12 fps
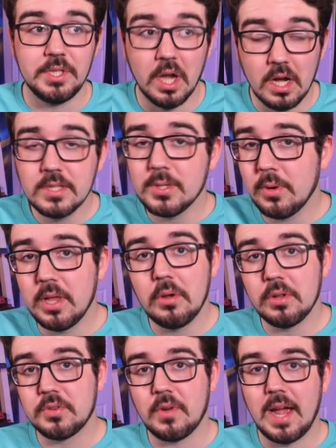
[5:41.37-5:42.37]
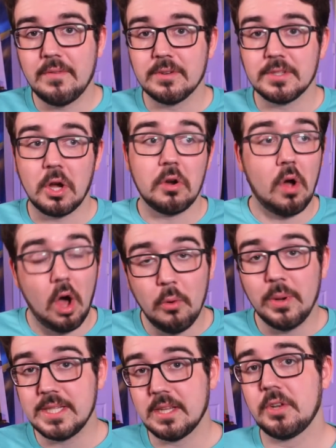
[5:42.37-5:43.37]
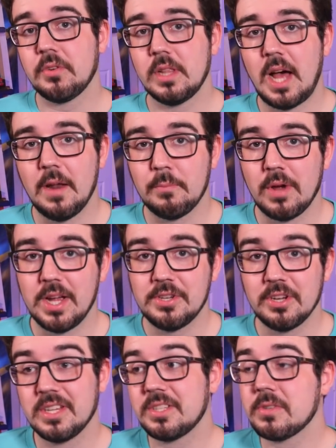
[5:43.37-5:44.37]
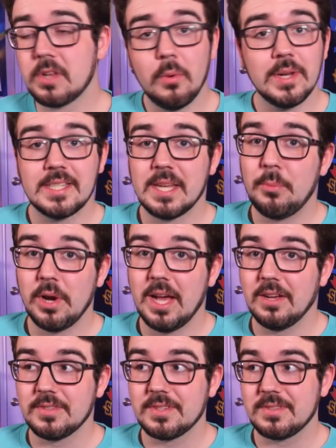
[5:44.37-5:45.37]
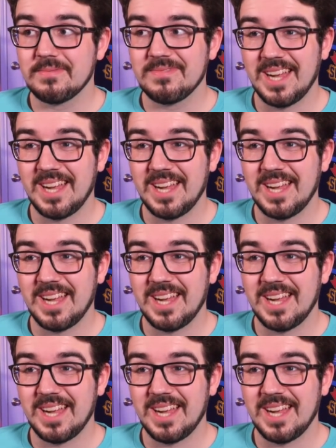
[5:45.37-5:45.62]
Young Toyota drivers are always under a lot of pressure because there's always someone else